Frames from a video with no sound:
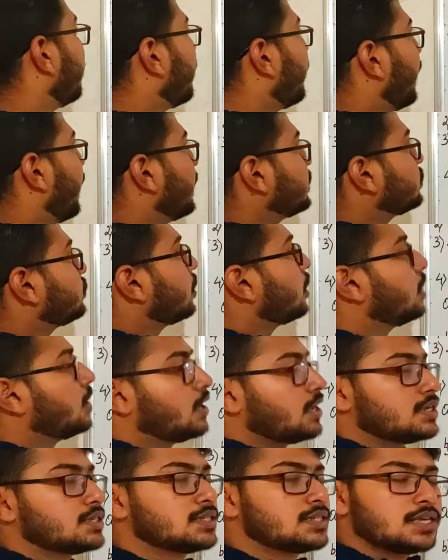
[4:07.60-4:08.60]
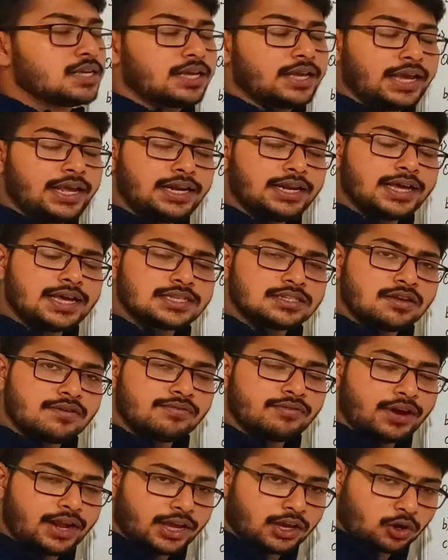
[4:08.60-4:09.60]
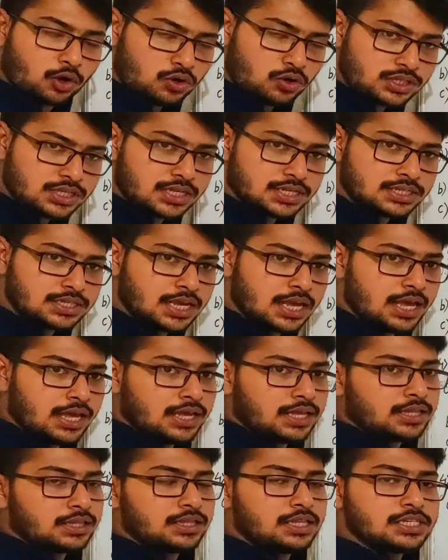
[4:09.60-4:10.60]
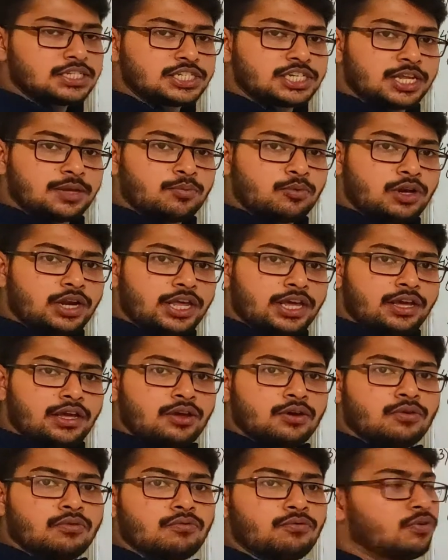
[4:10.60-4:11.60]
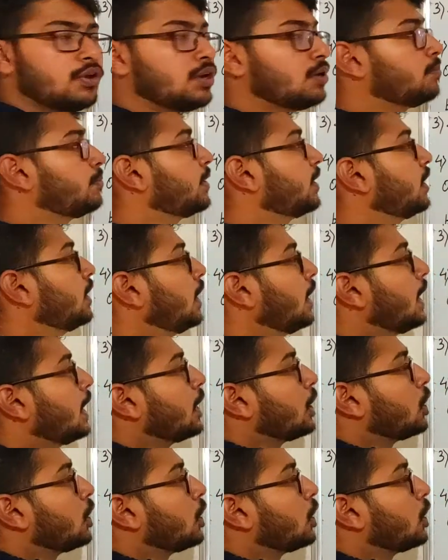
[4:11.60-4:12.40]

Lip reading: Next is the in case of necrosis, the stimuli will be